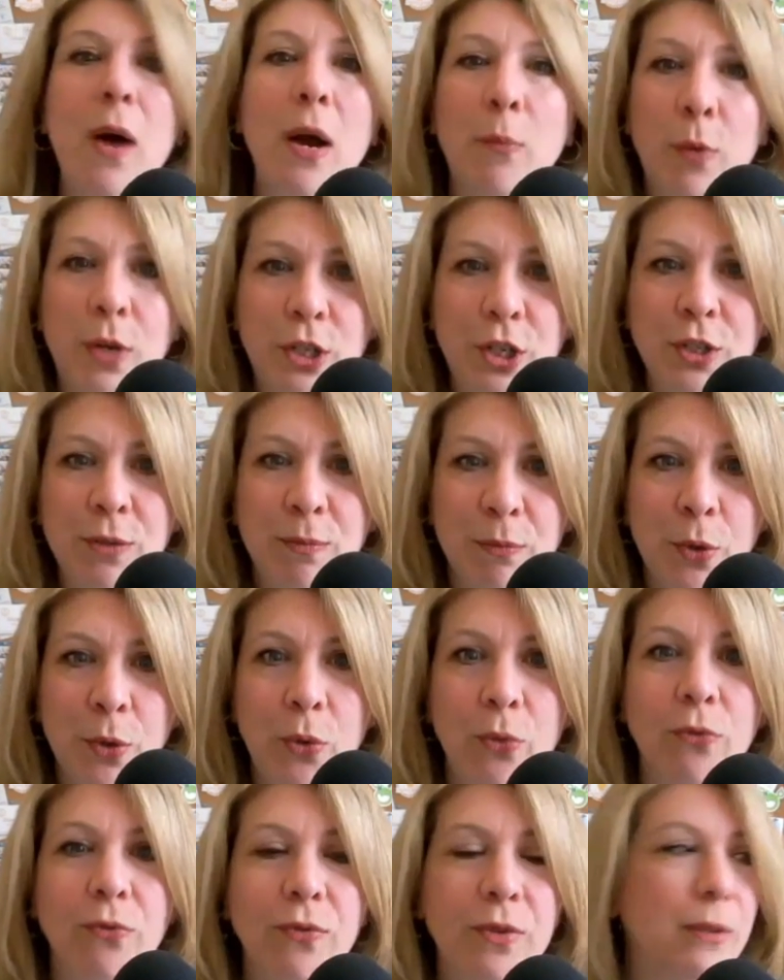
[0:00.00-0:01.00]
We just
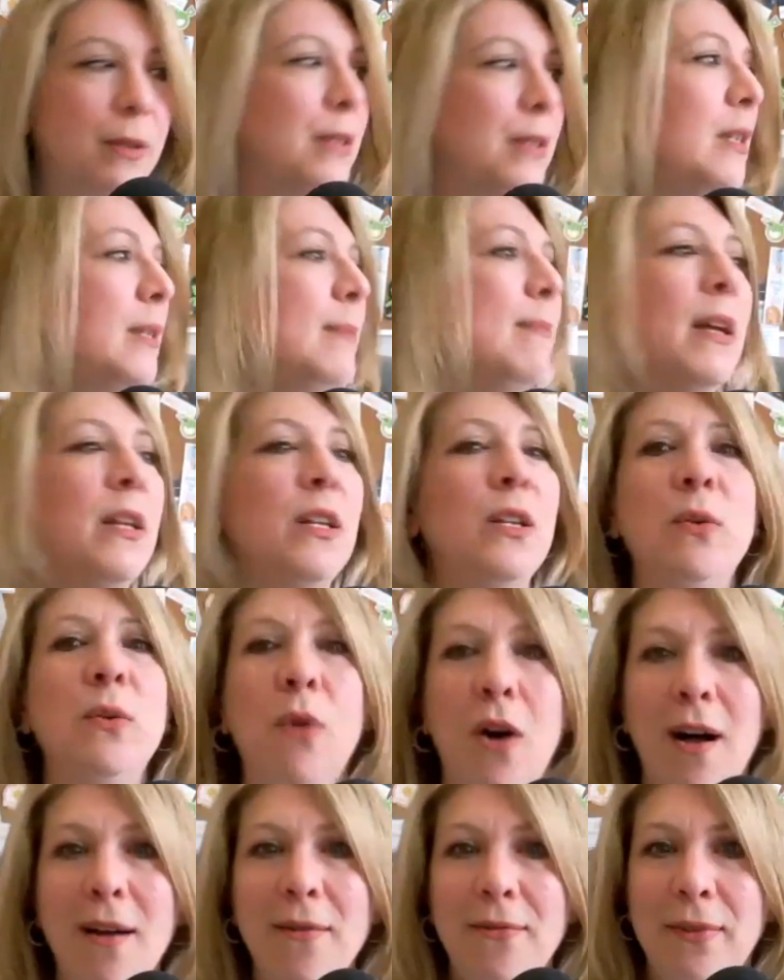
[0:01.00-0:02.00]
moved. This is my new
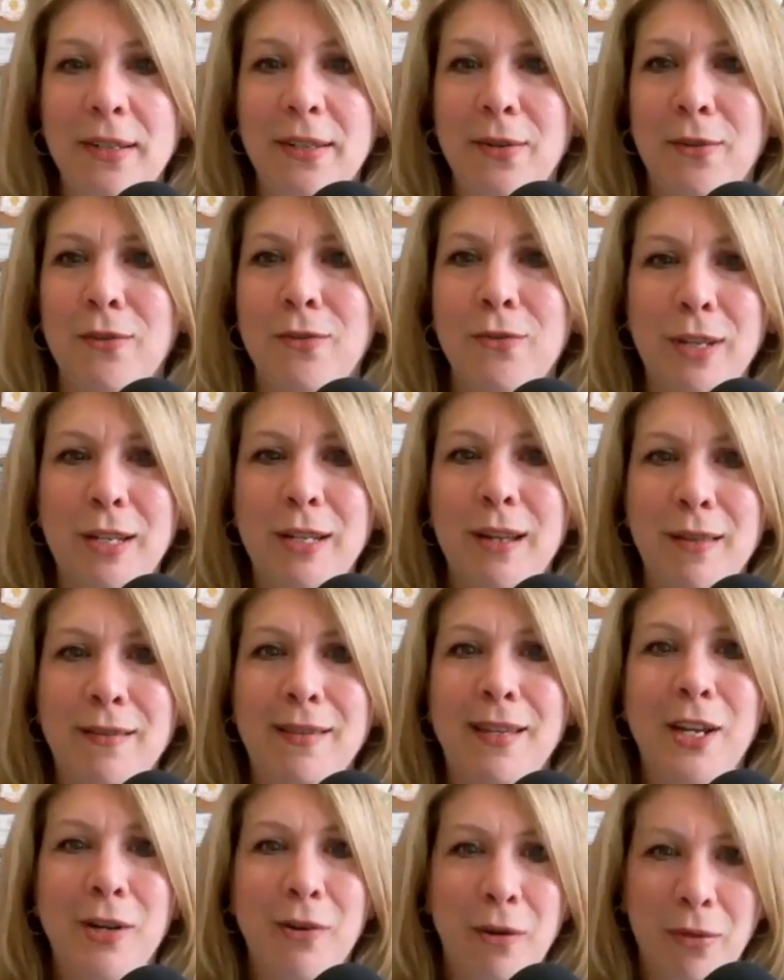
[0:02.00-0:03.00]
office, so there's really
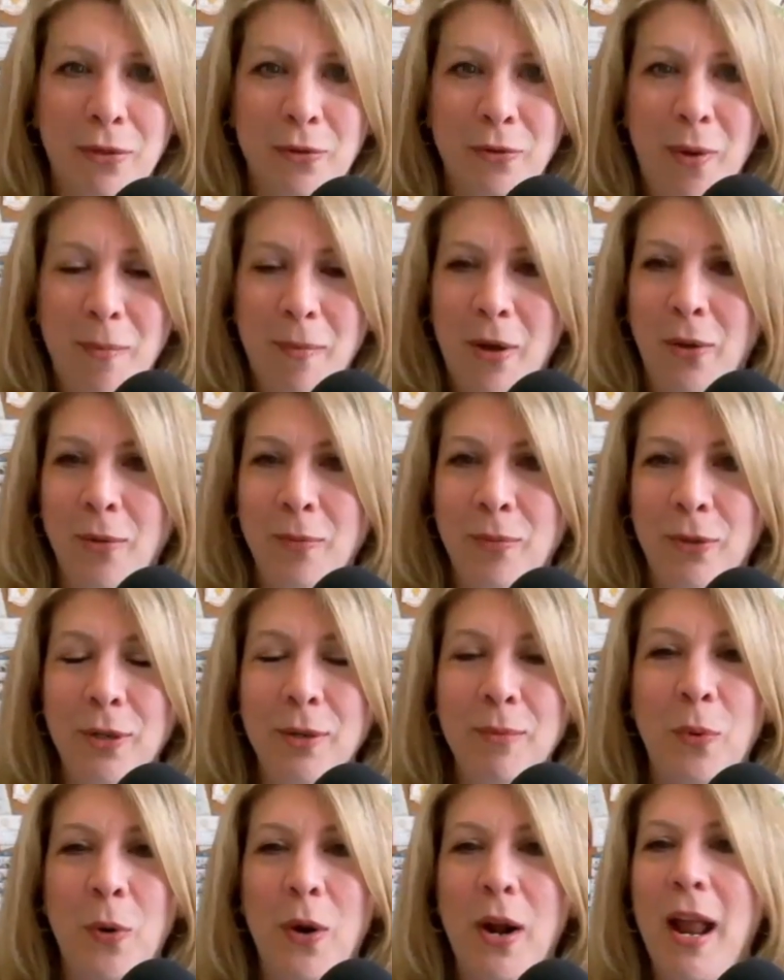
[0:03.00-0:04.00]
nothing here. I threw up my old
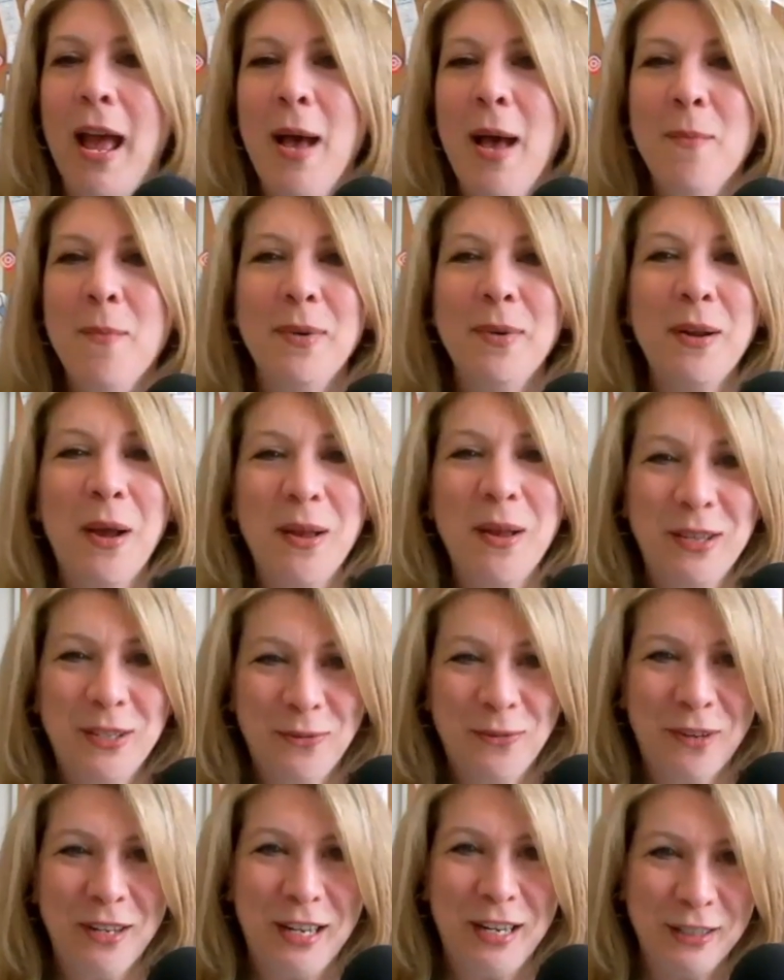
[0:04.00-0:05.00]
bulletin board, but it's
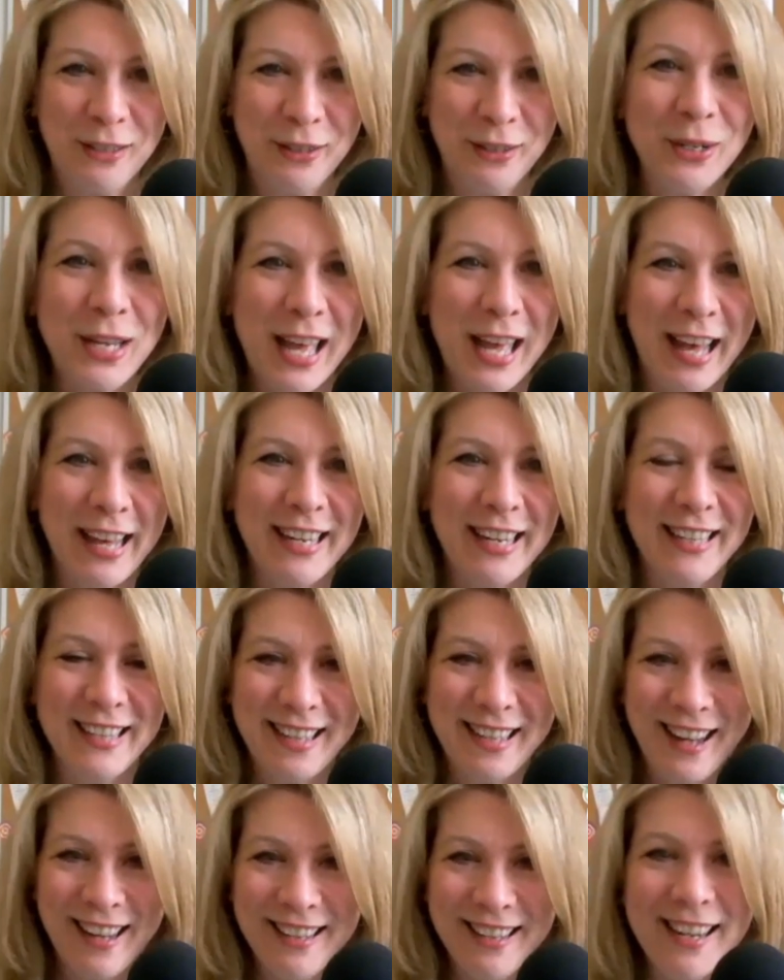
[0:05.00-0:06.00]
funny to look at in the
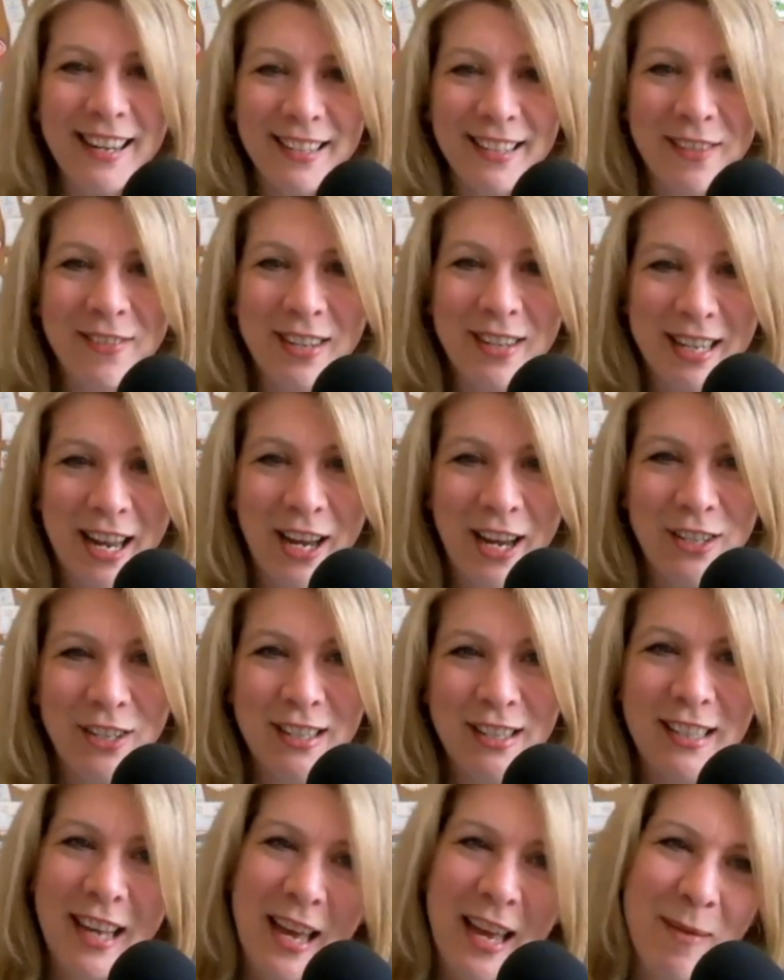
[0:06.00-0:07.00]
context of
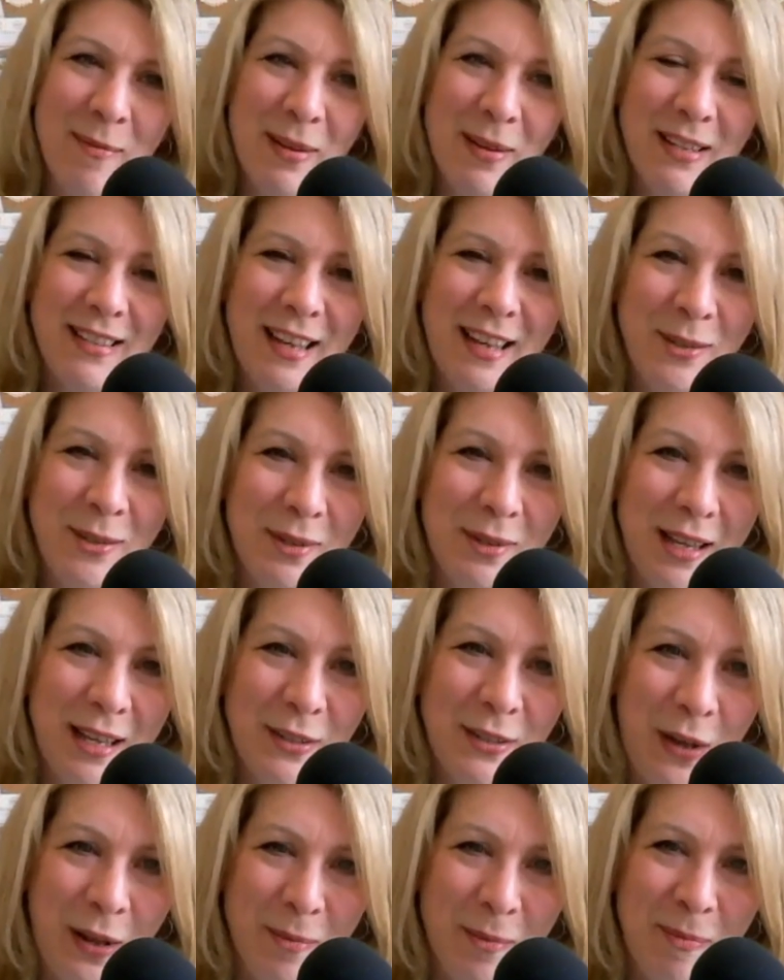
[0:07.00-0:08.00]
connections, because that's what
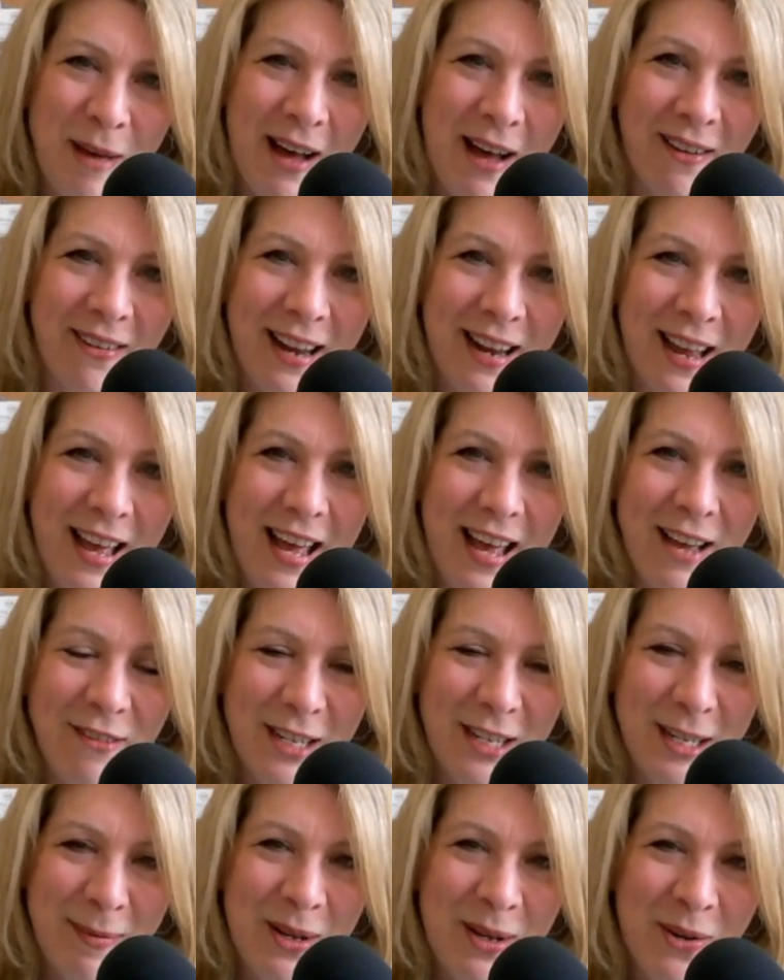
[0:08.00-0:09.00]
that's all about.
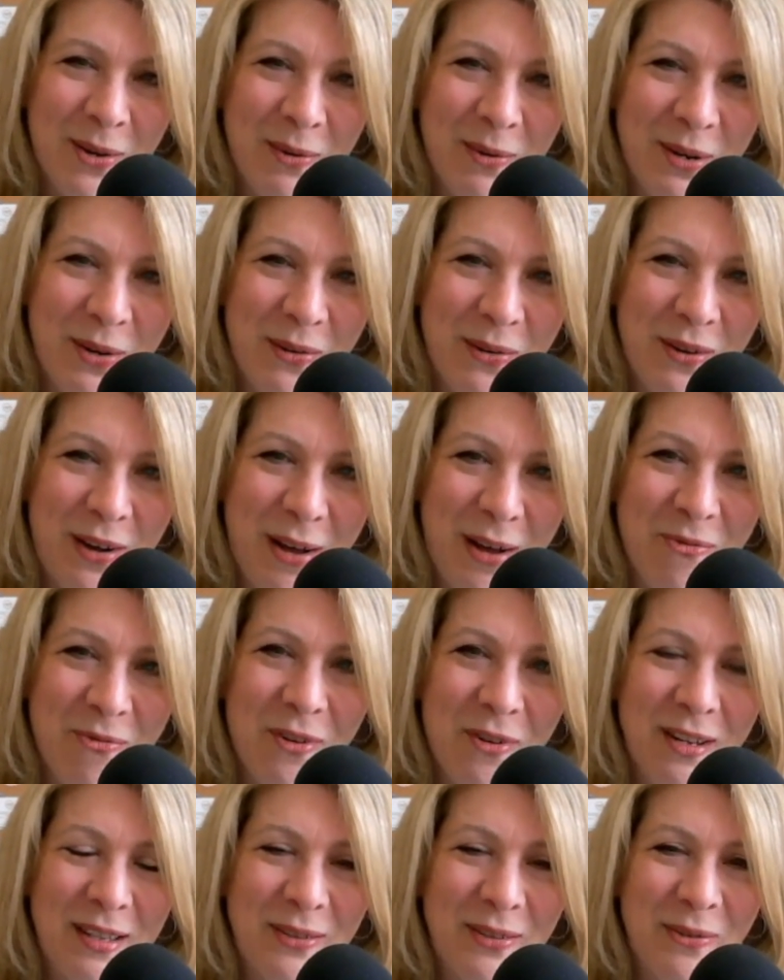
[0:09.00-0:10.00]
Every time I go to a new
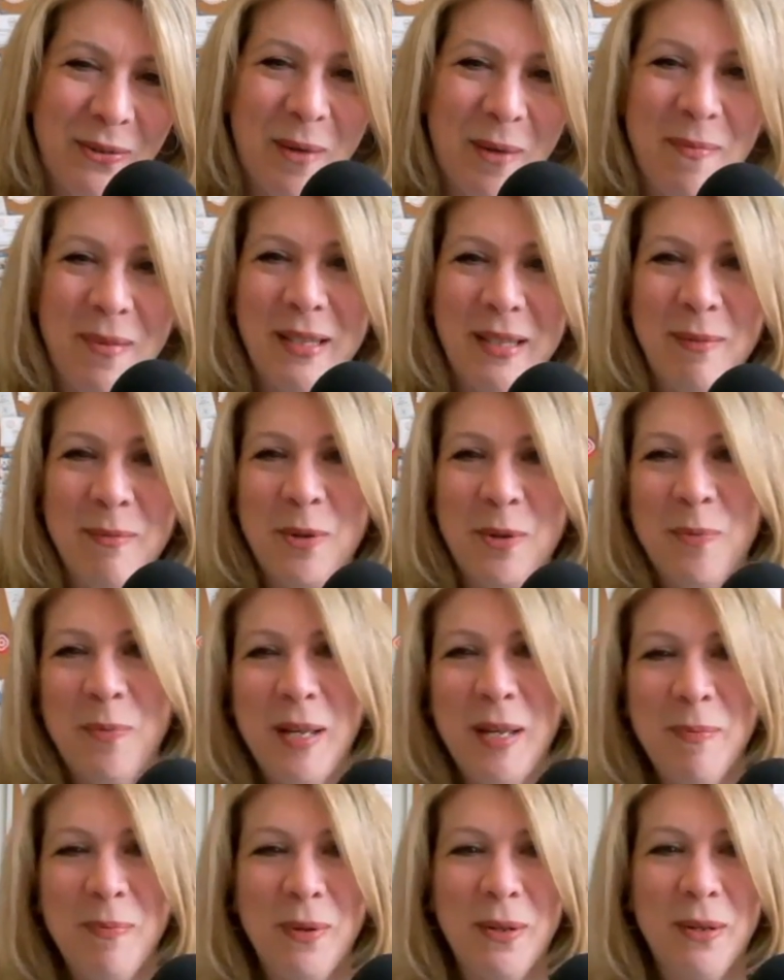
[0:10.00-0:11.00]
conference or I meet some new
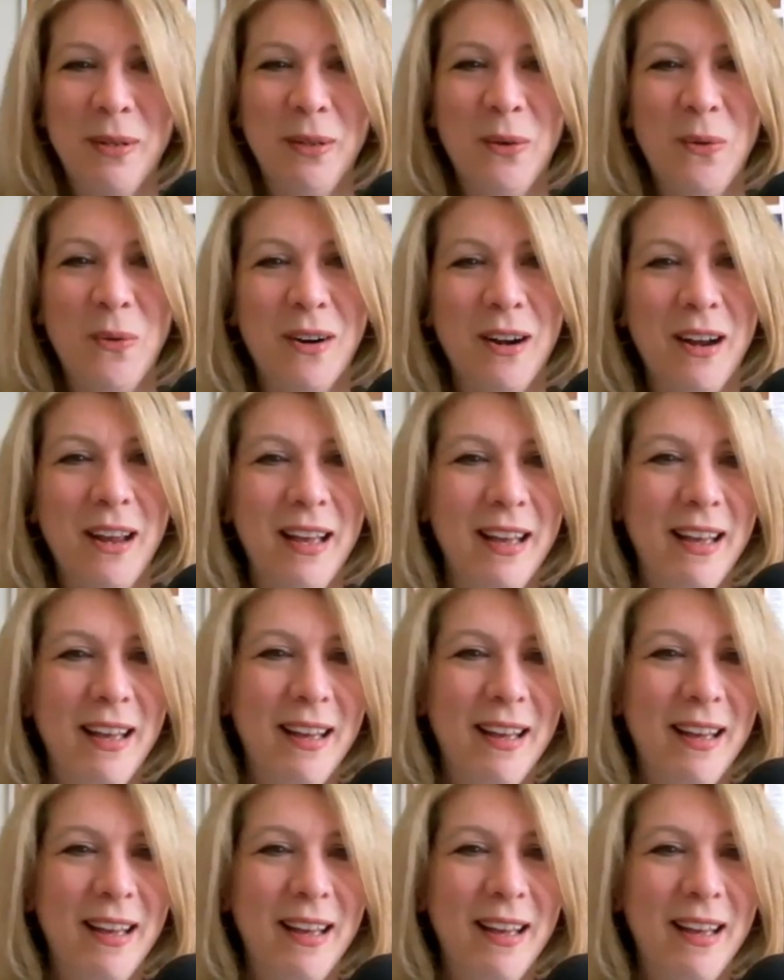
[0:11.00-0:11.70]
people, or